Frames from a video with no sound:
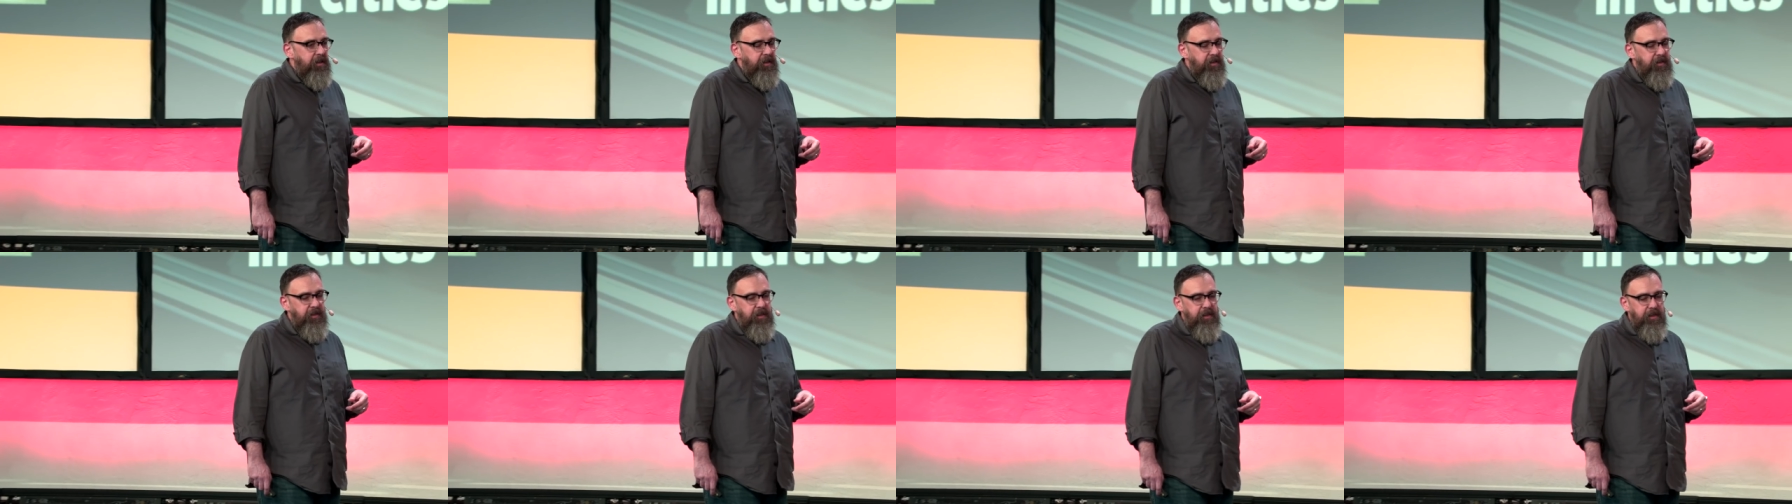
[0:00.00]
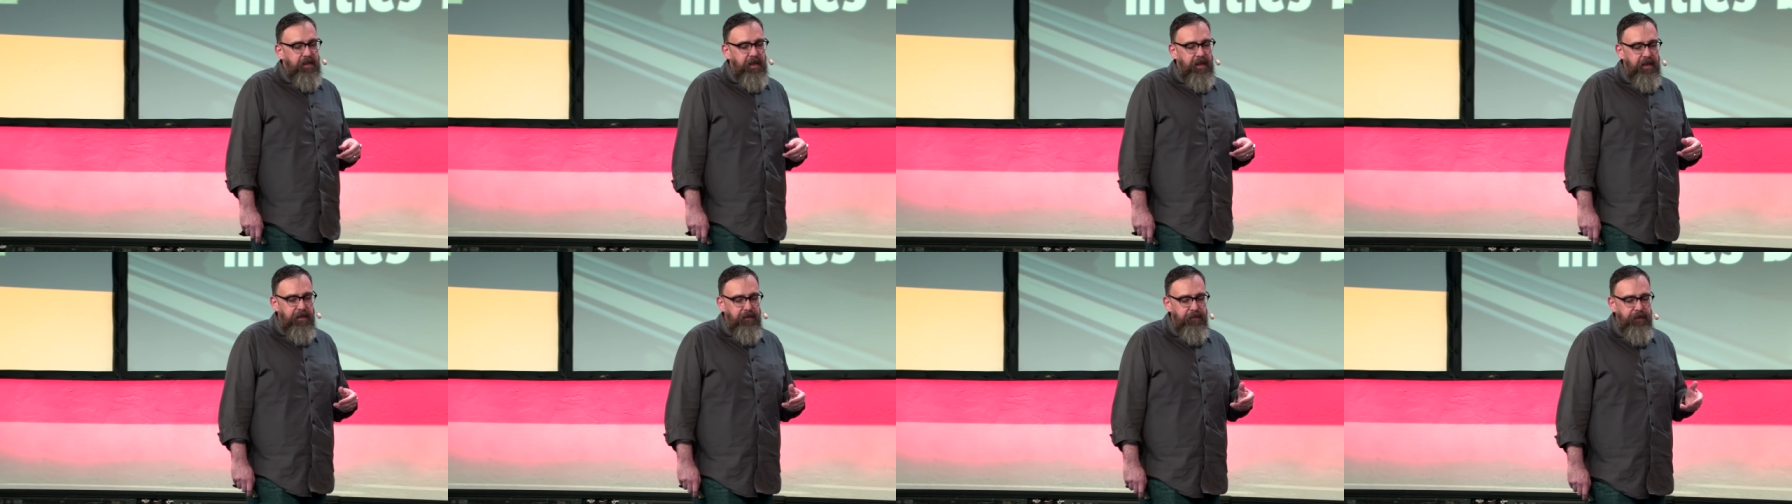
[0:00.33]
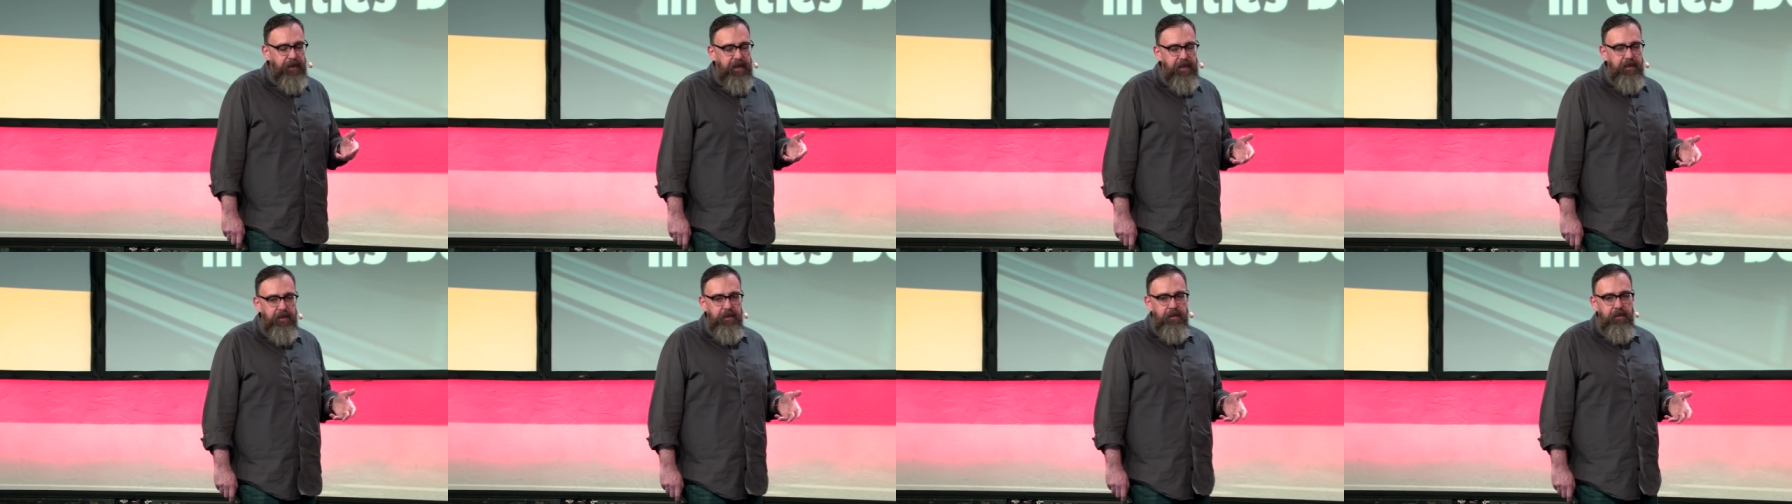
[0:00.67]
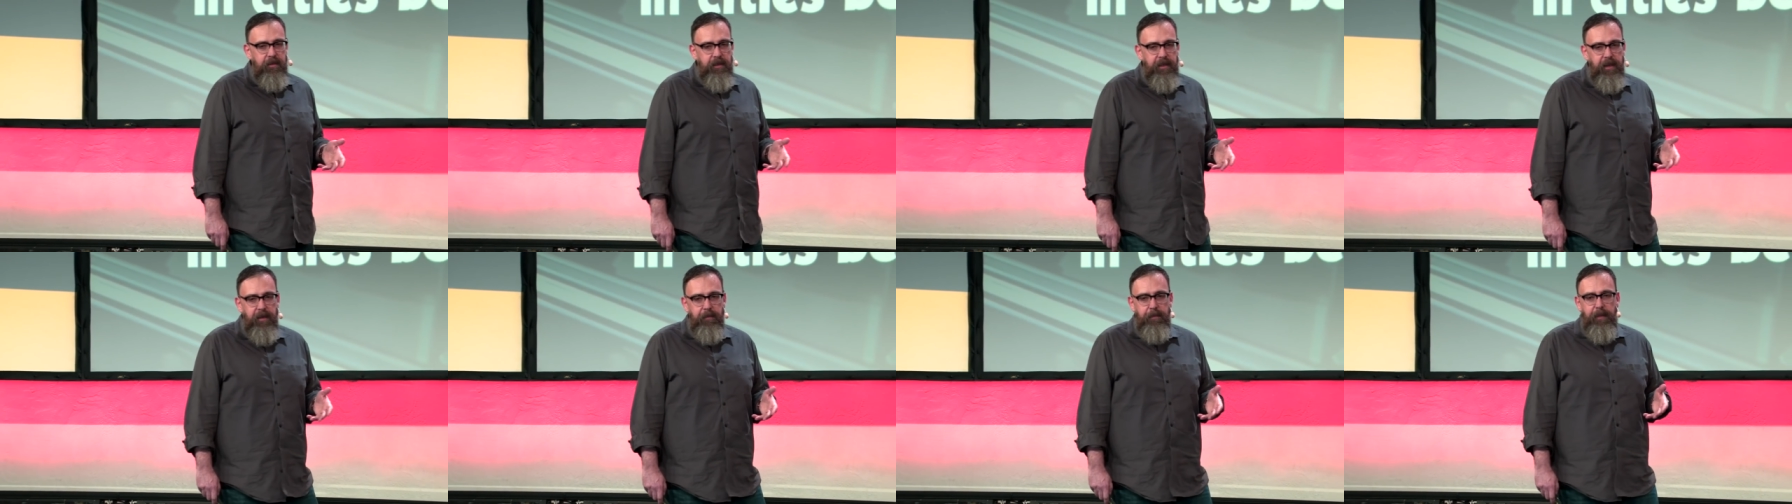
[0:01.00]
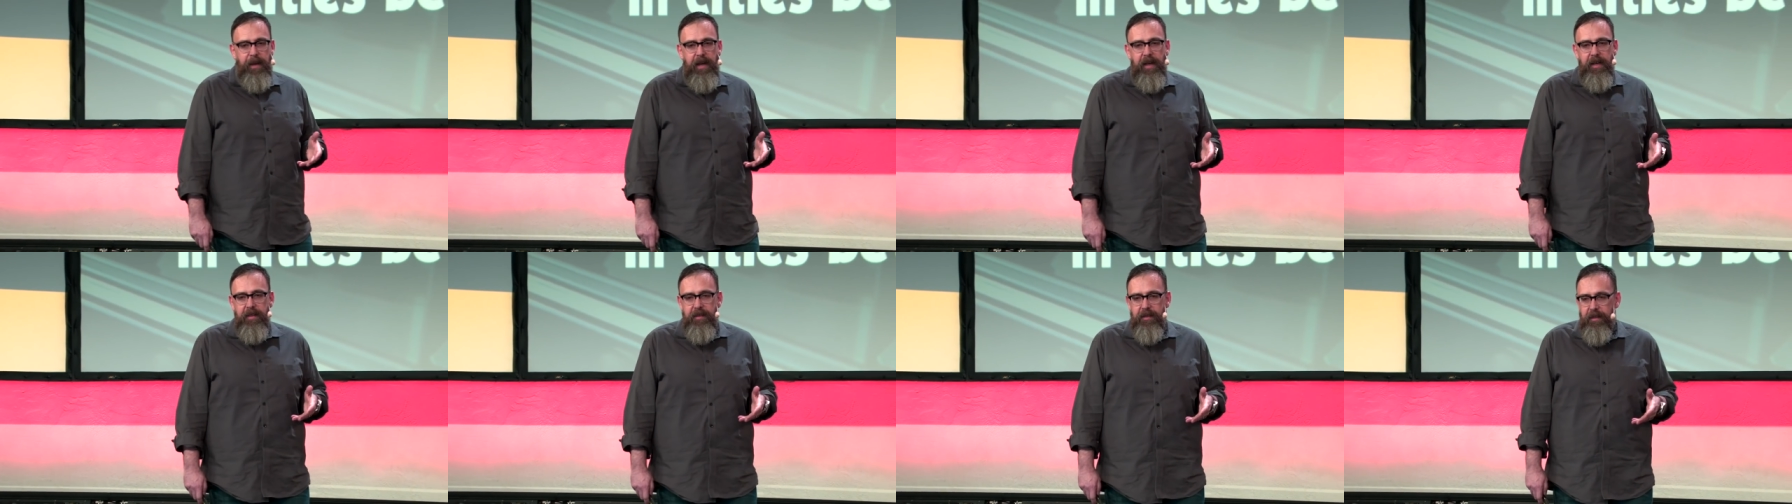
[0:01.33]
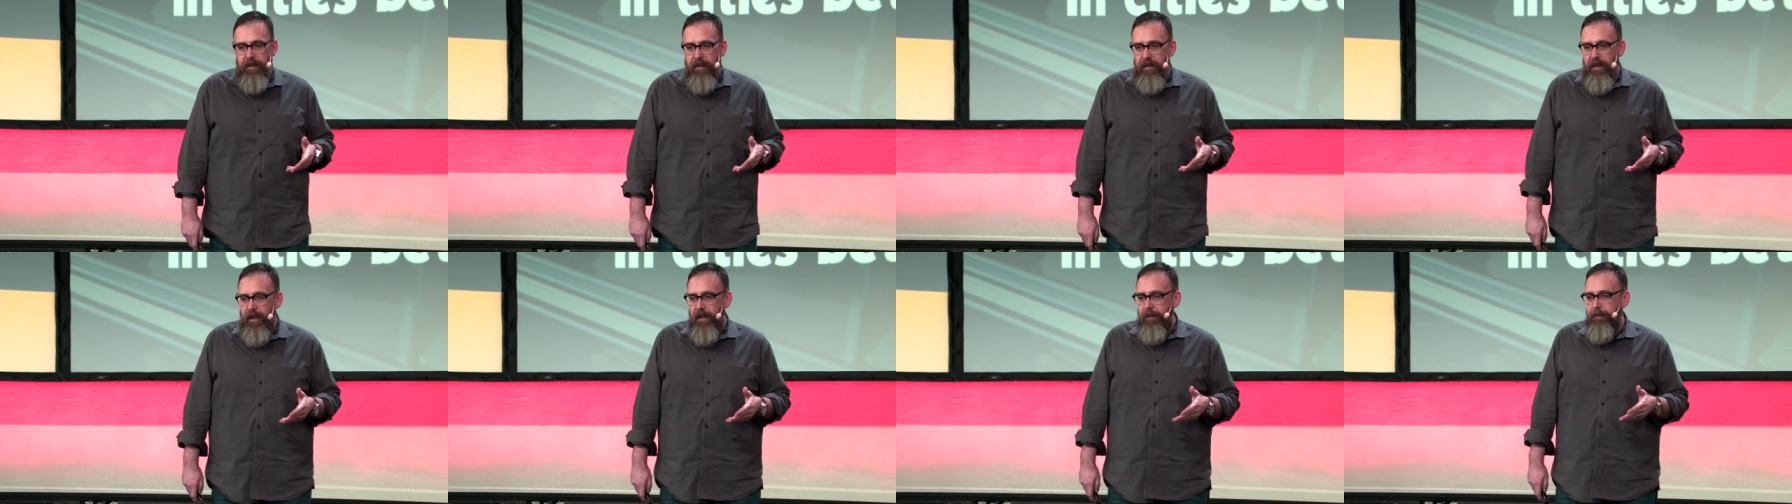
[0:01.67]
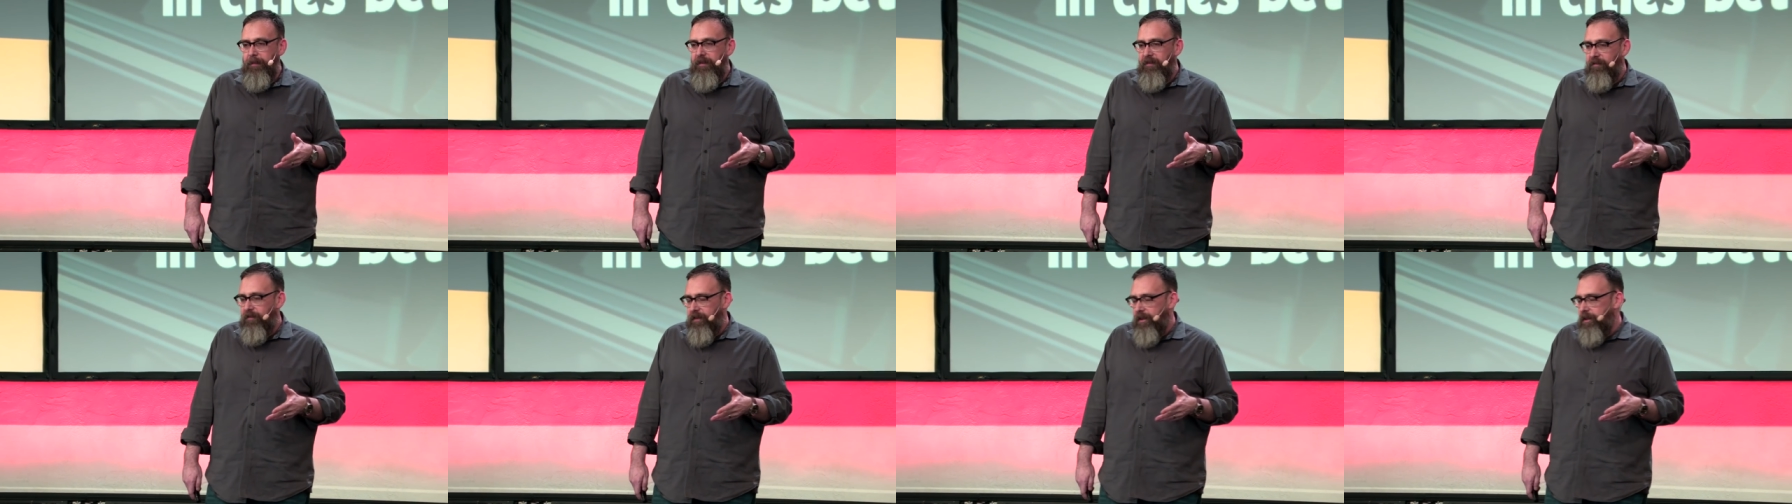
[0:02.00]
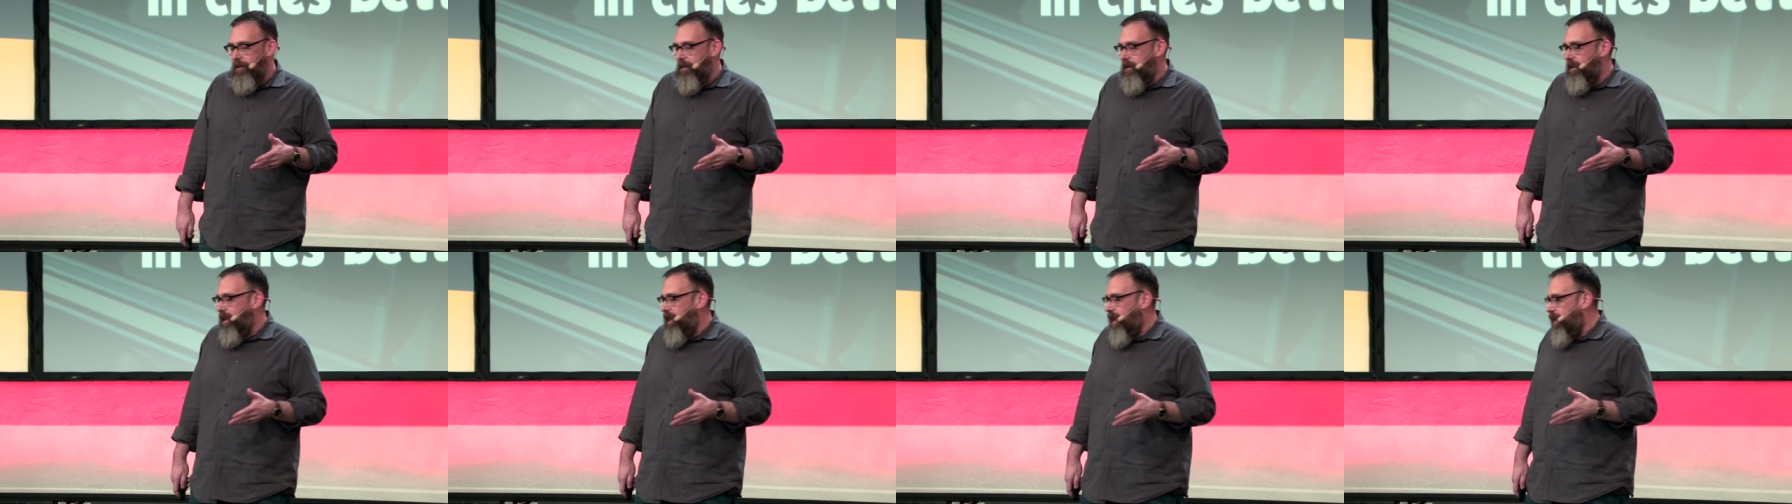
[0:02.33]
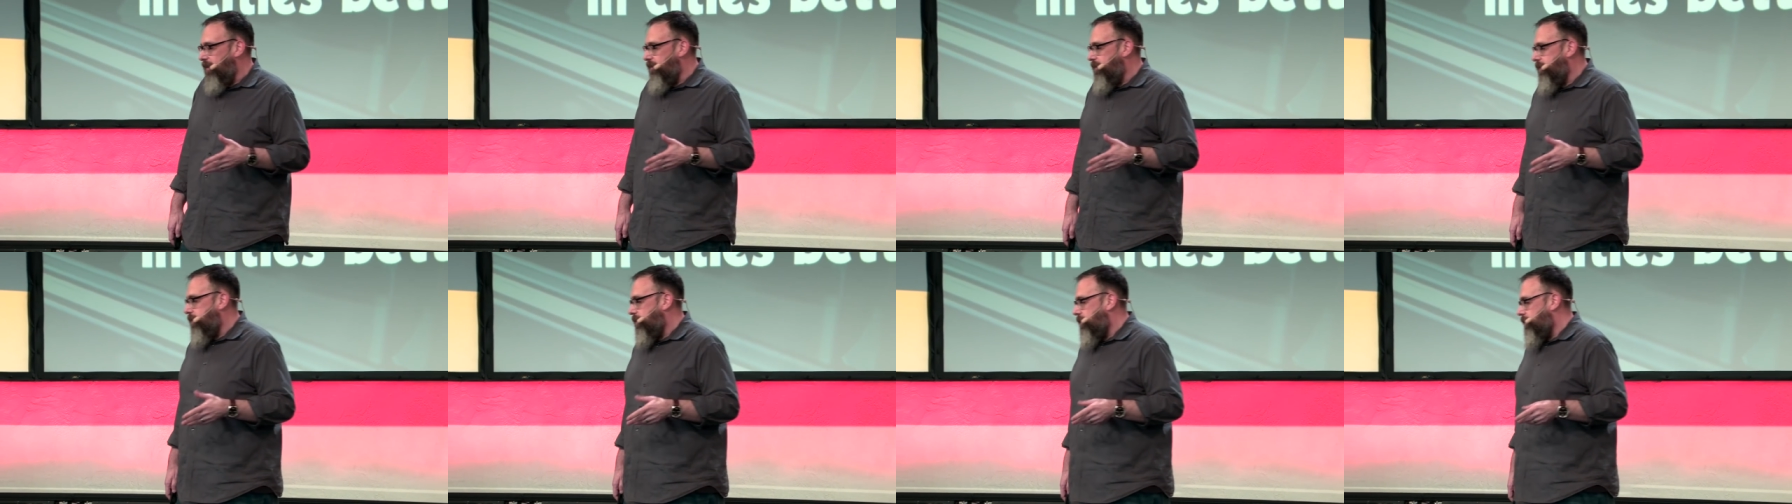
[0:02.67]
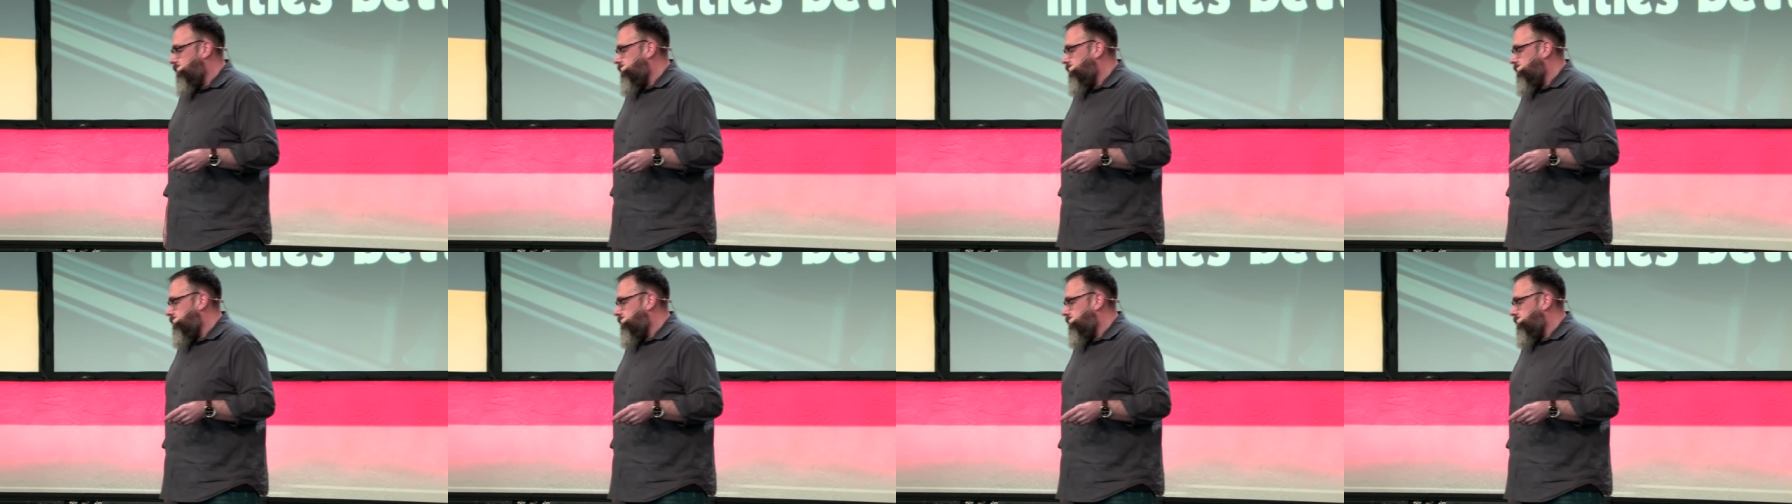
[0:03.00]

because he's got a face only a boxing glove could love.